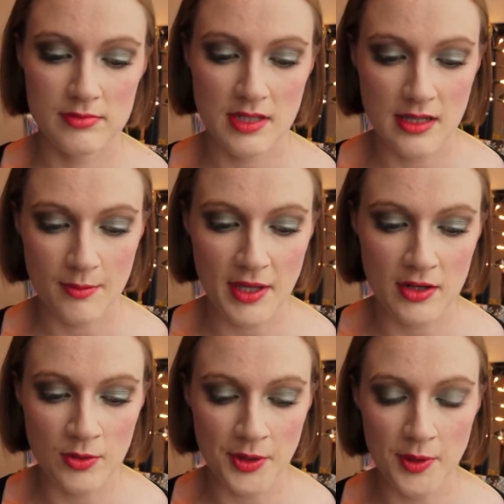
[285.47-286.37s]
I'm
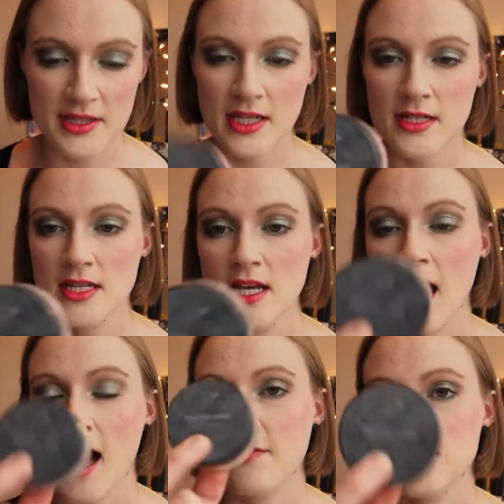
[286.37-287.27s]
getting already at that.
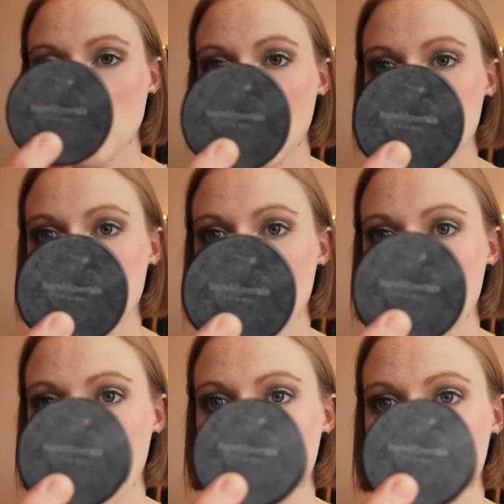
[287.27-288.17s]
I've dug out
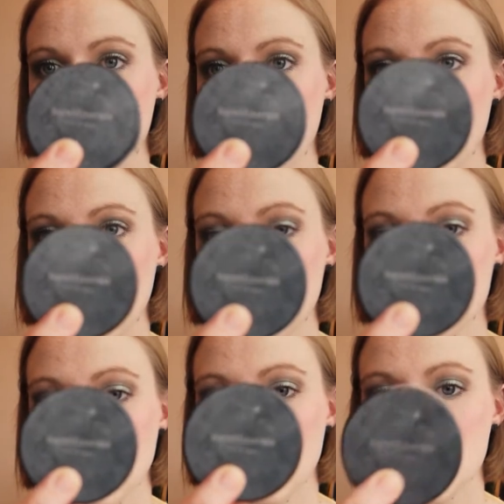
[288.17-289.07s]
my Bare
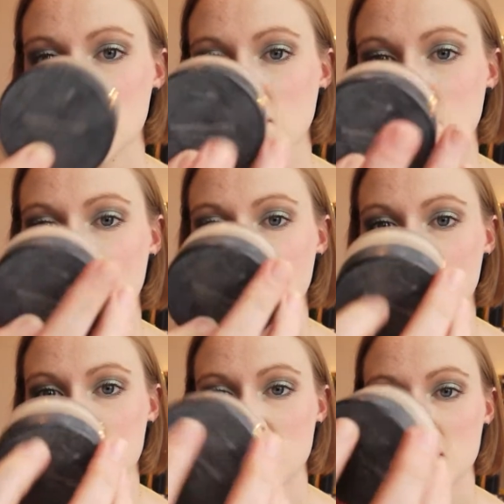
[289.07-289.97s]
Minerals Original
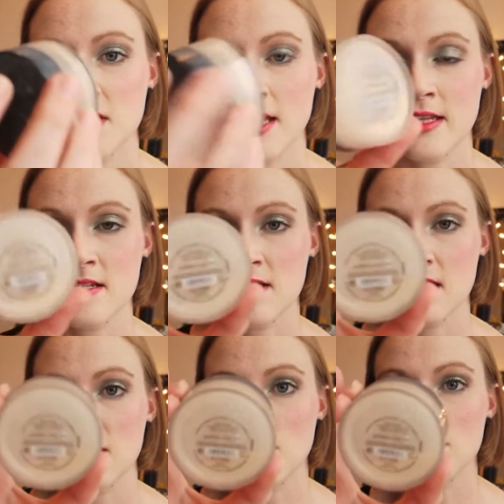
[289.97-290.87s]
Foundation, and this is
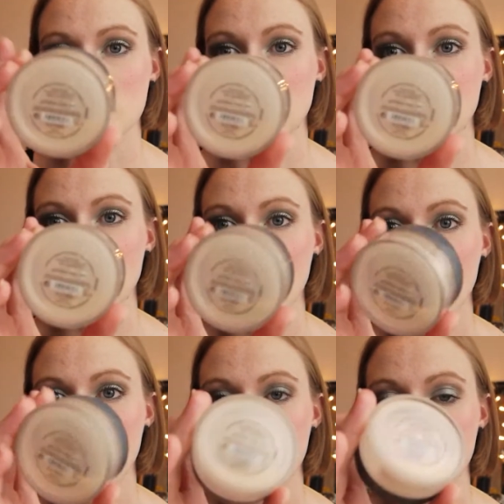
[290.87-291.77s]
in Golden
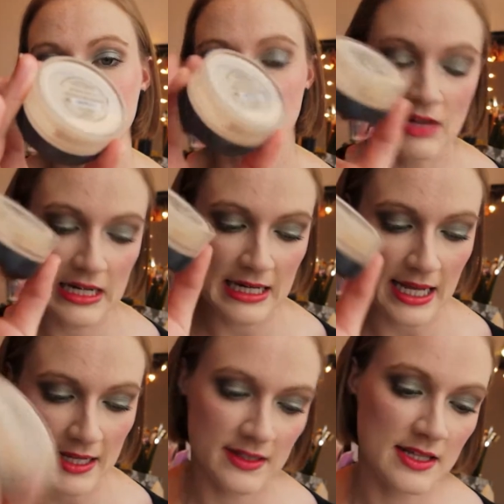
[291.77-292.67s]
Fair. Been really
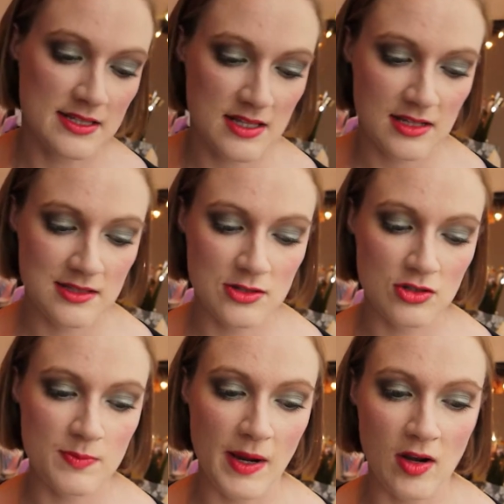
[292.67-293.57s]
liking this. It
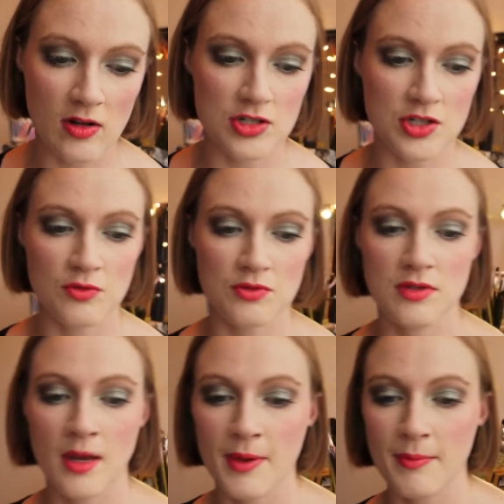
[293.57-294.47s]
suits my colour
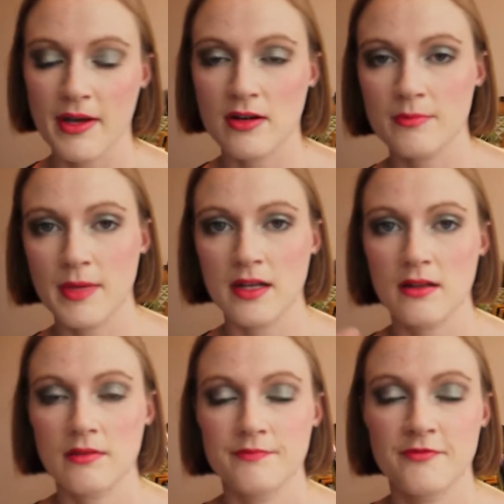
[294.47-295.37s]
tone a bit better, my
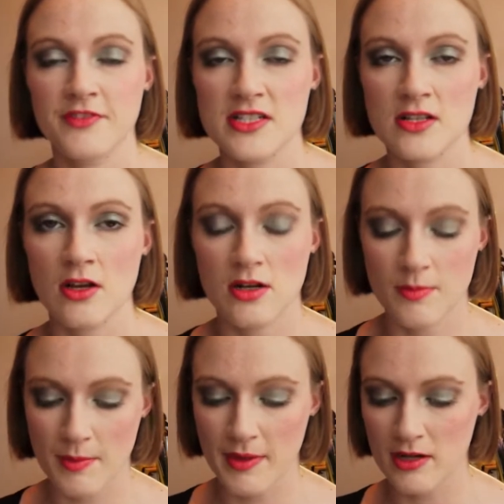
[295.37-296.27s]
face colour a
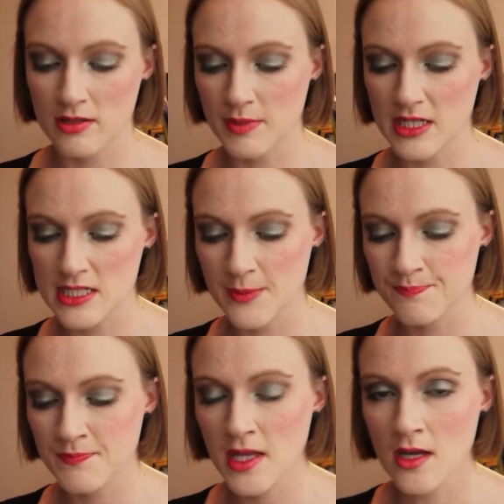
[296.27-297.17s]
bit better at the minute.
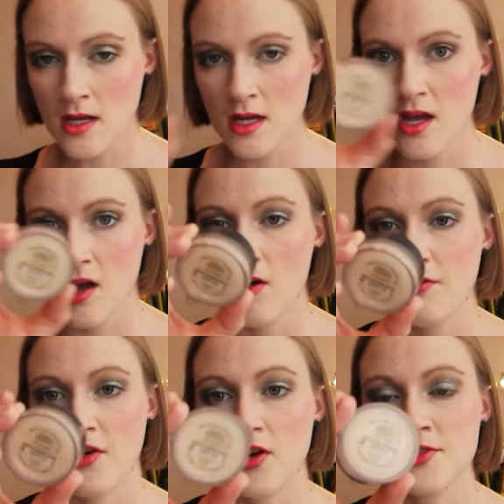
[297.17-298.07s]

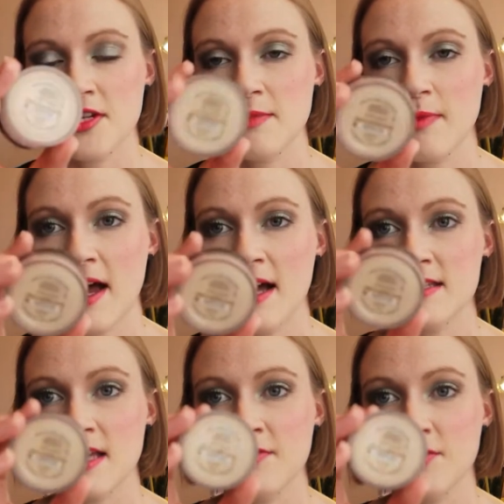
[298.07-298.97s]
For underneath my
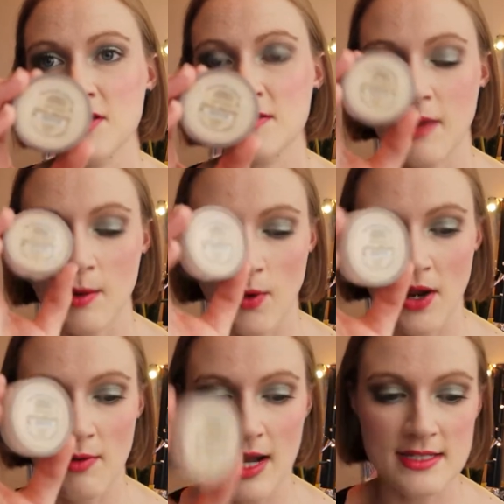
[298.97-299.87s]
eyes, I've used my
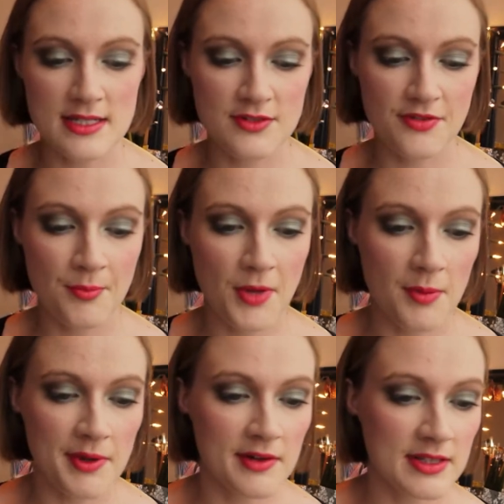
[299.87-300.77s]
Well Rested from Bare
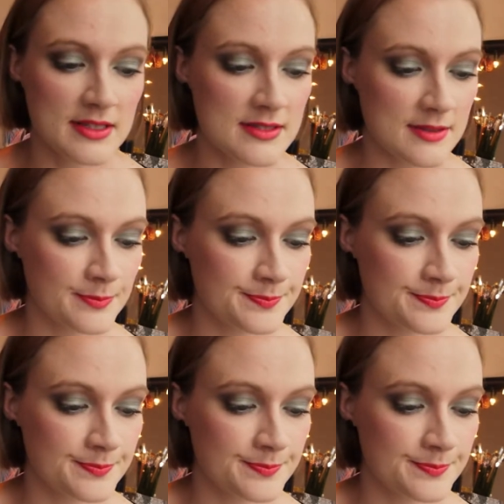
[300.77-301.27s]
Minerals.